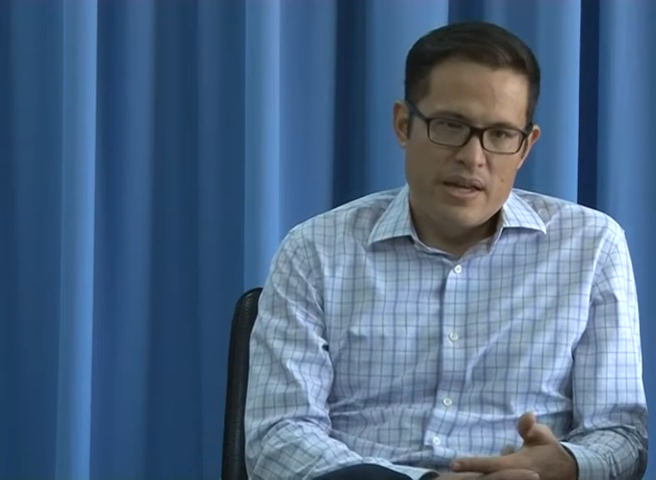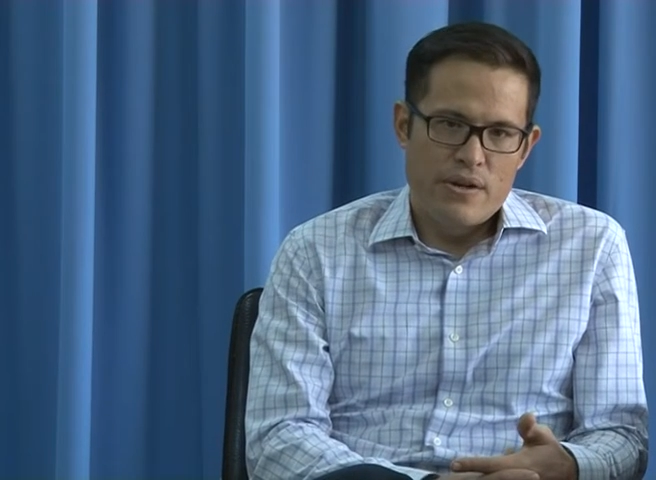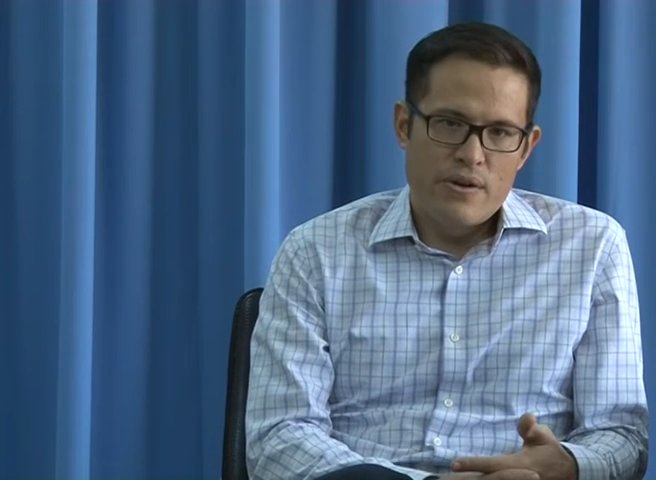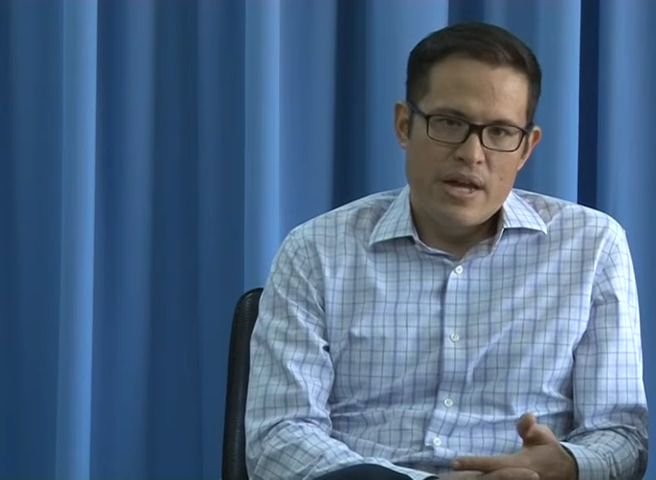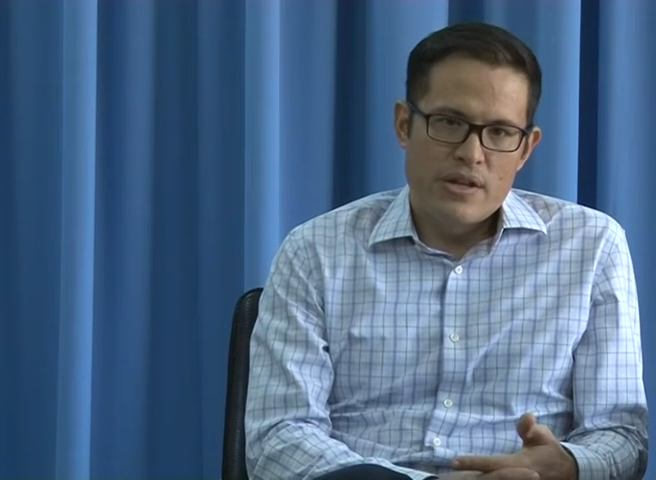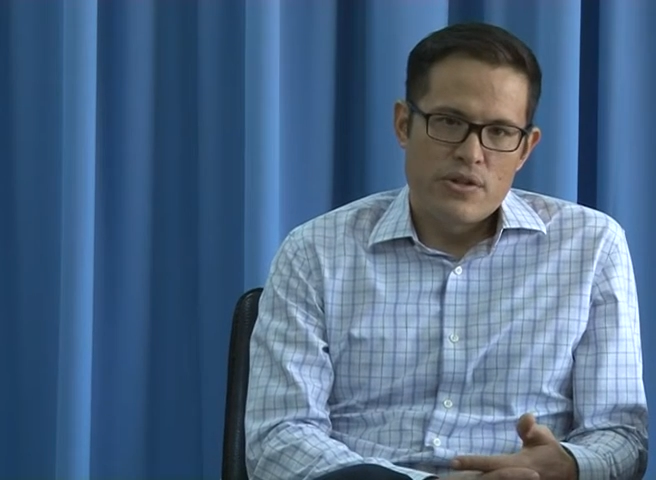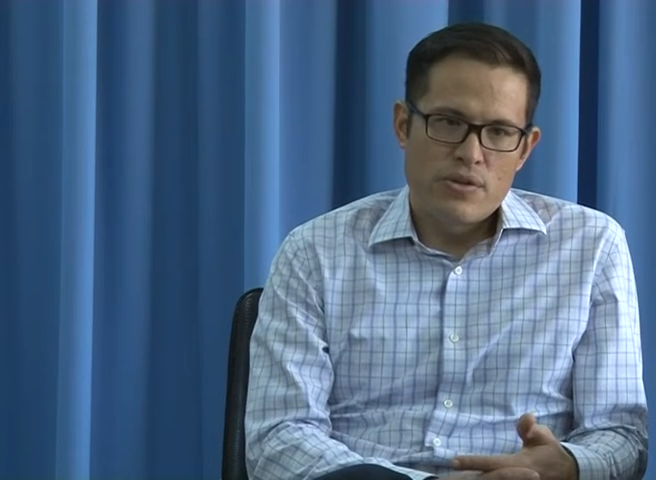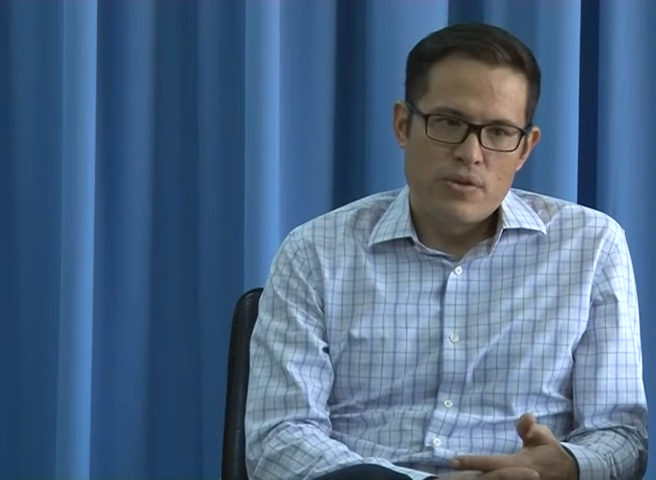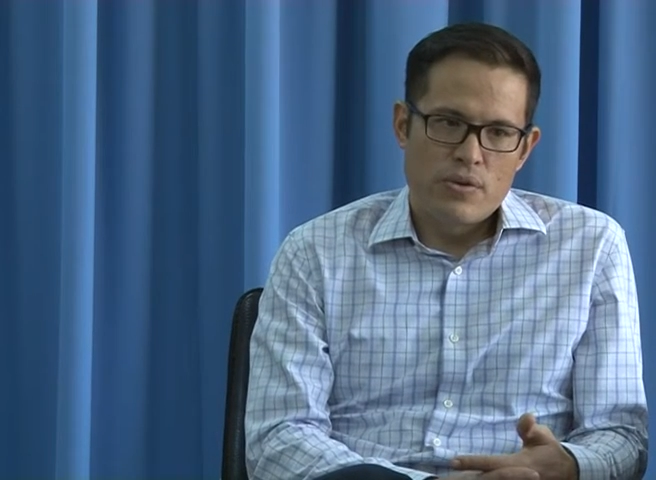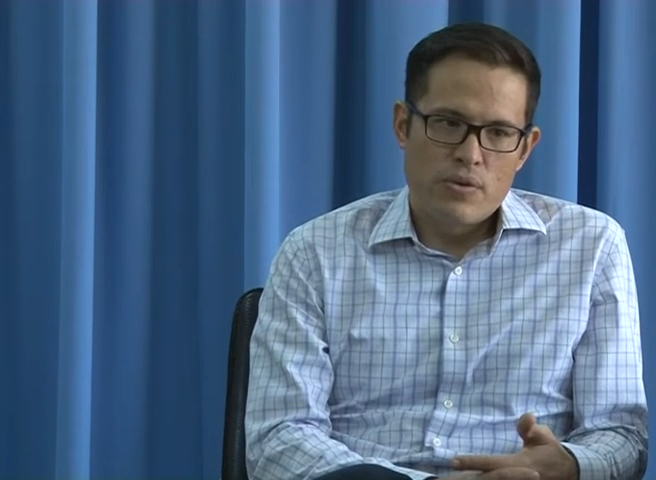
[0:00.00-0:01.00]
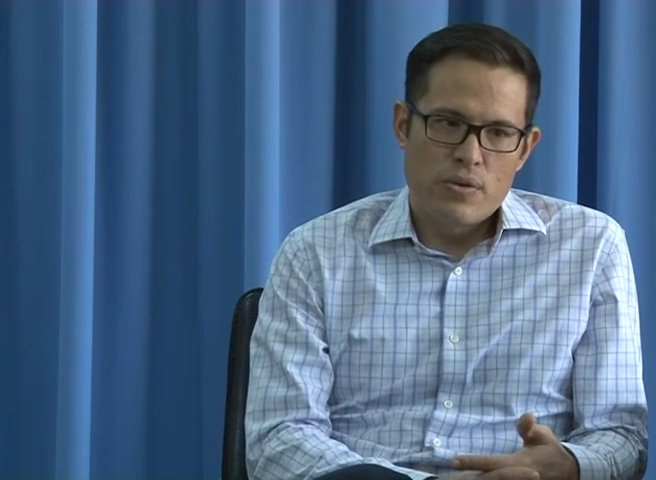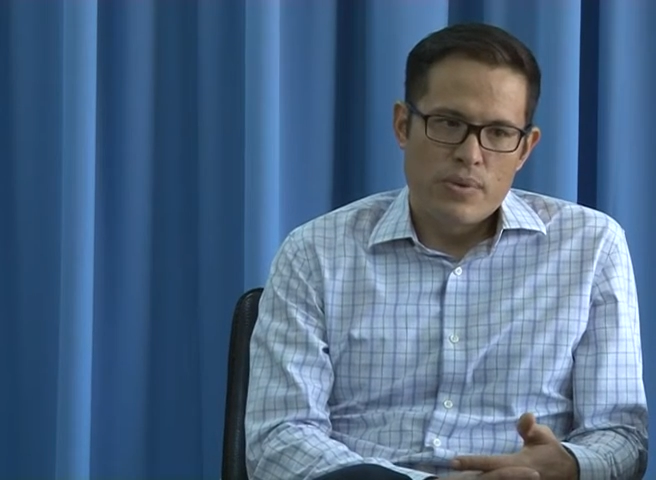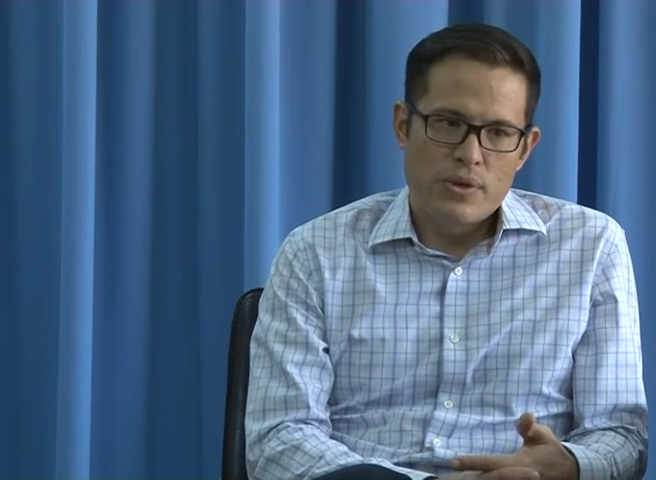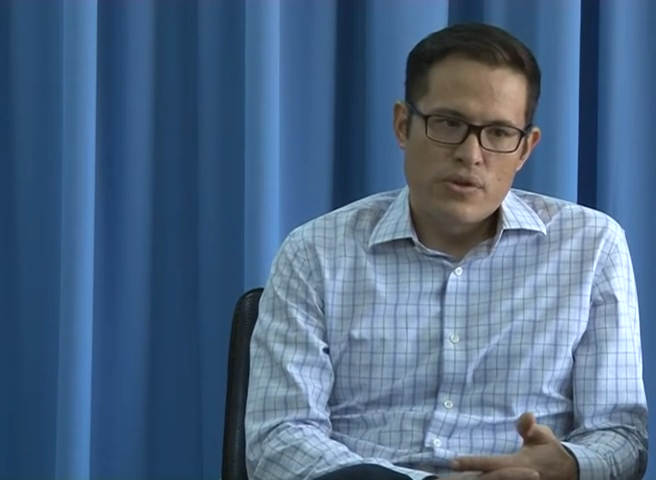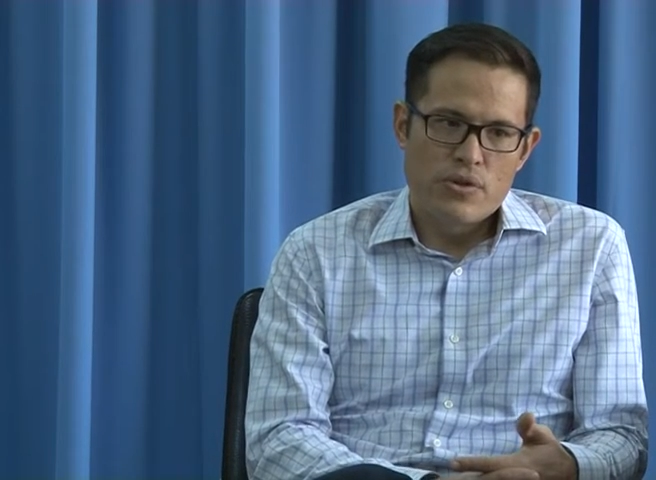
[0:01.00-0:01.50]
International
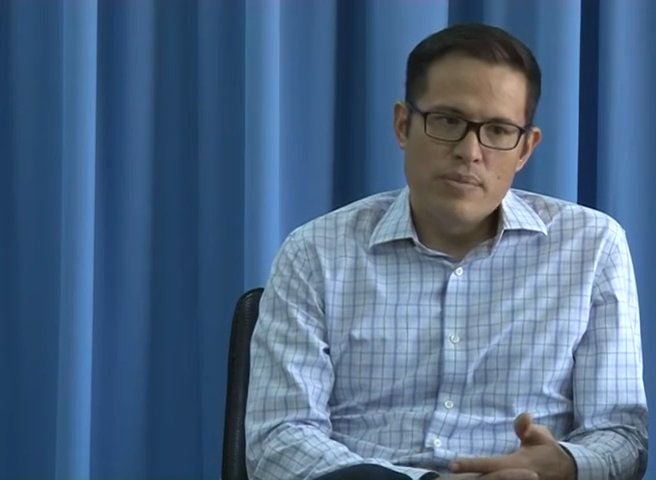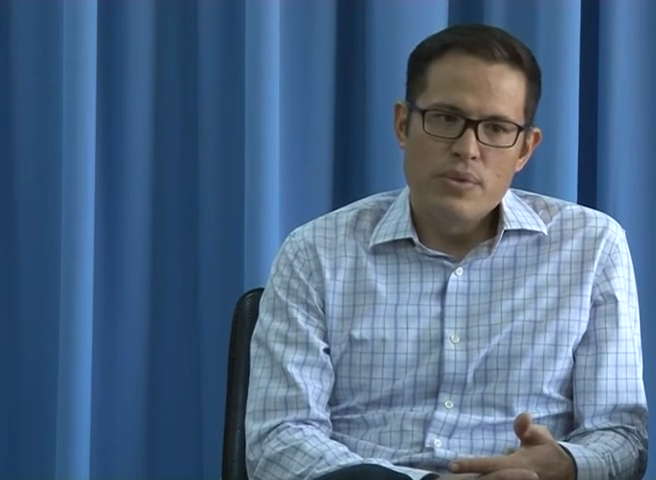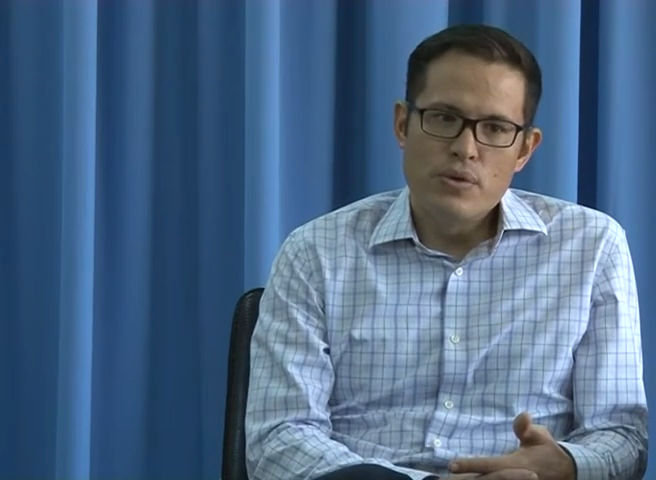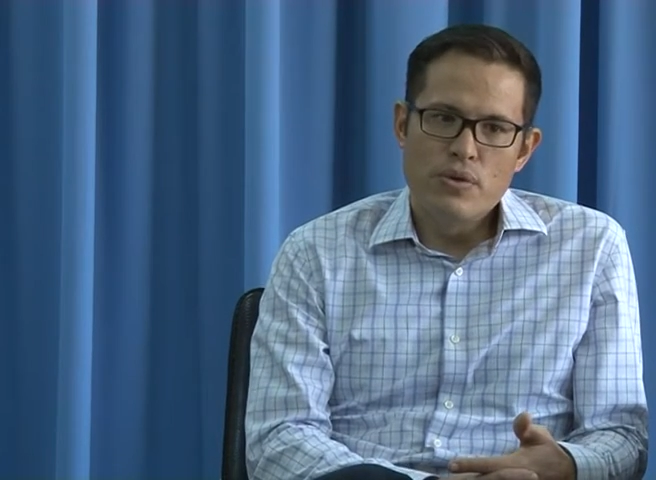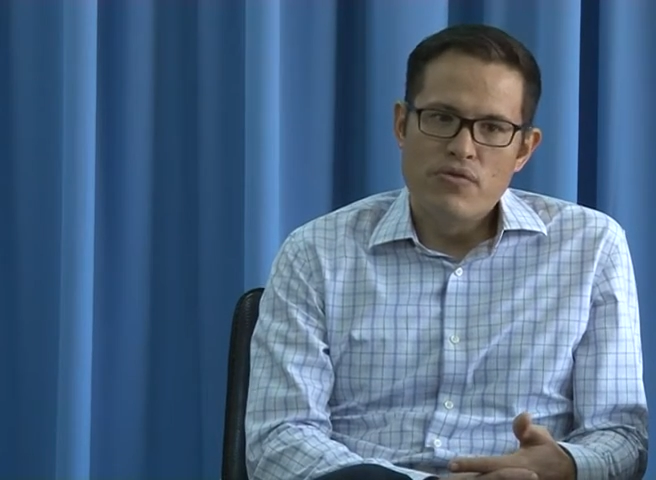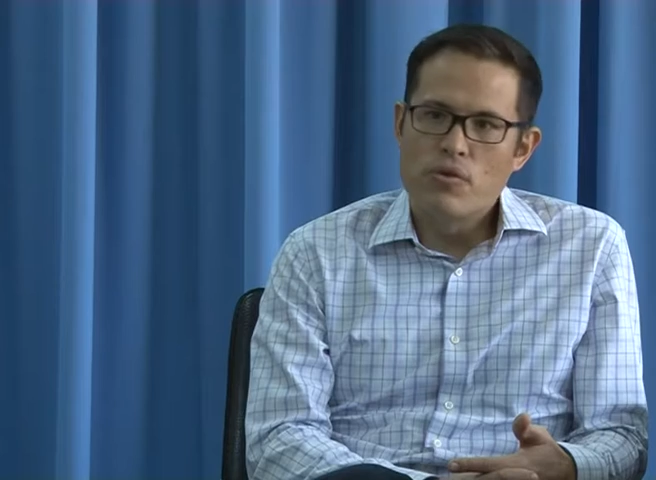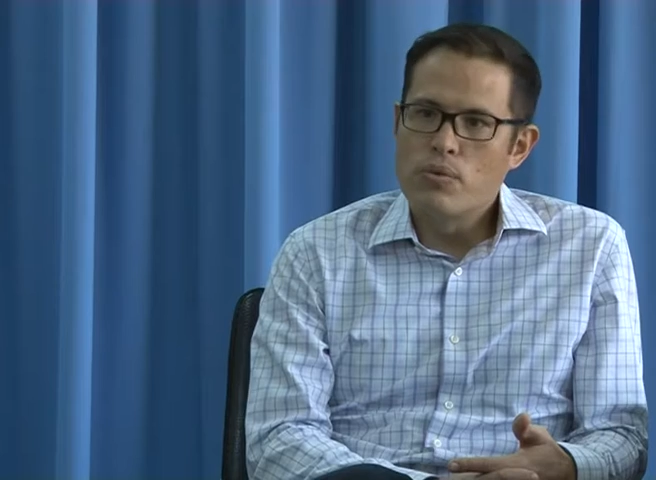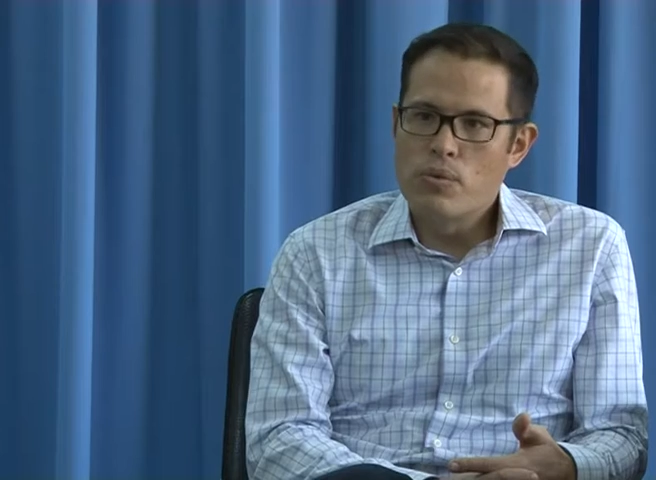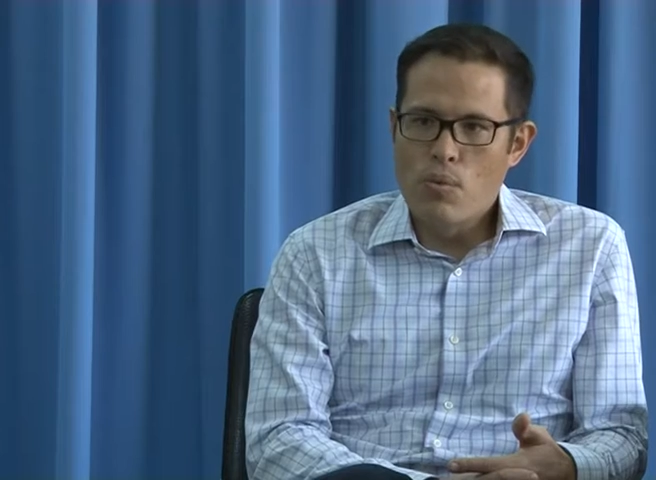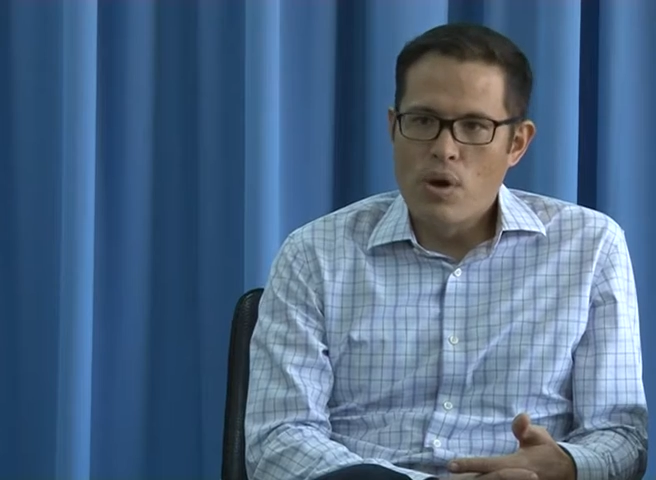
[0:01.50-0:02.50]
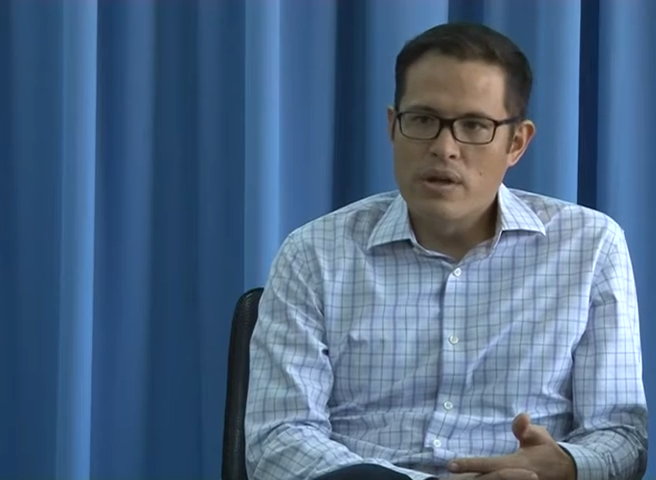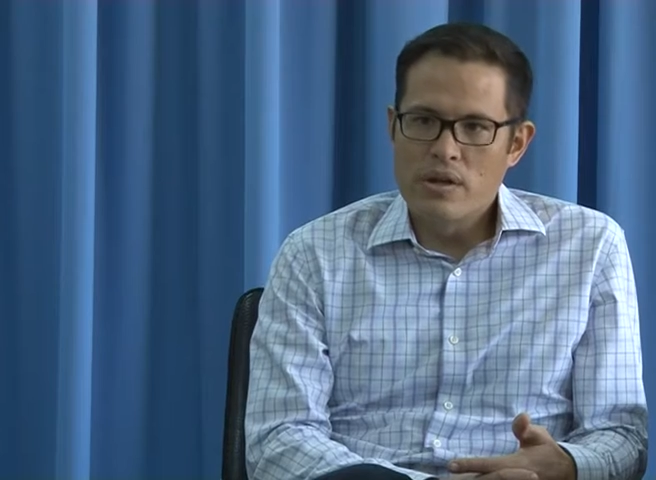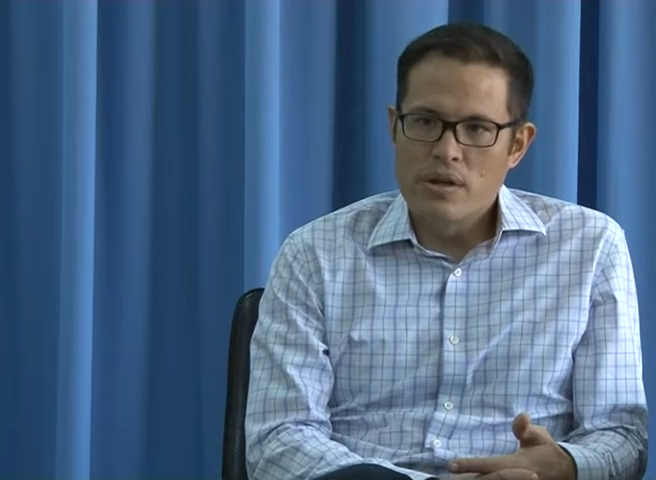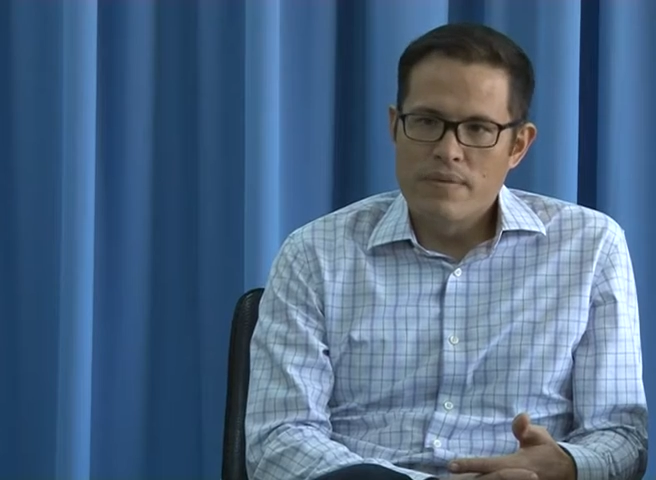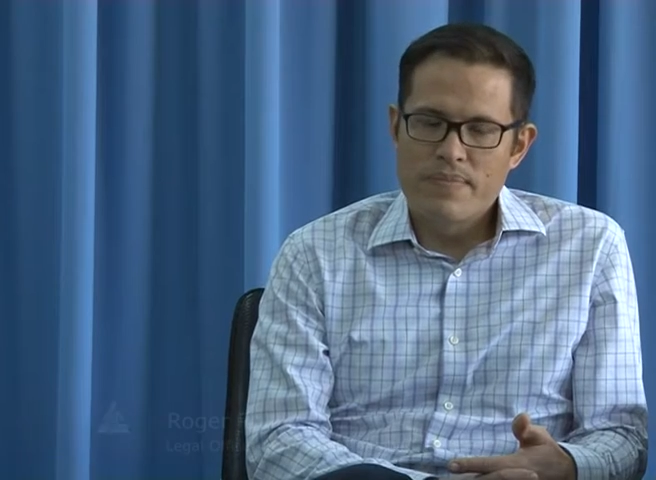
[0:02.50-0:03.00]
Criminal Tribunal for
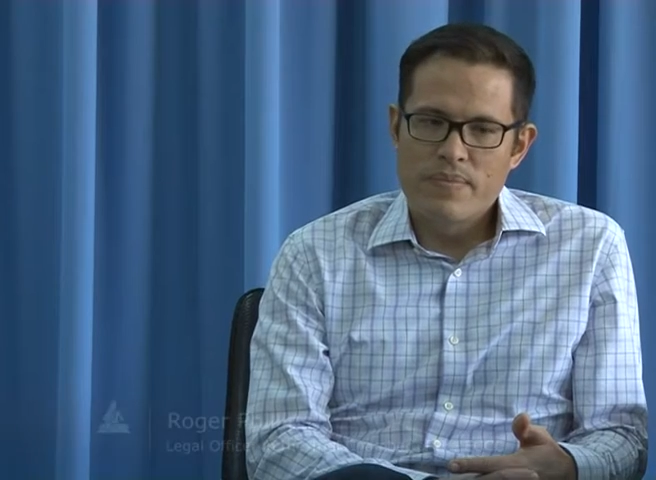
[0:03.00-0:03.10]
Rwanda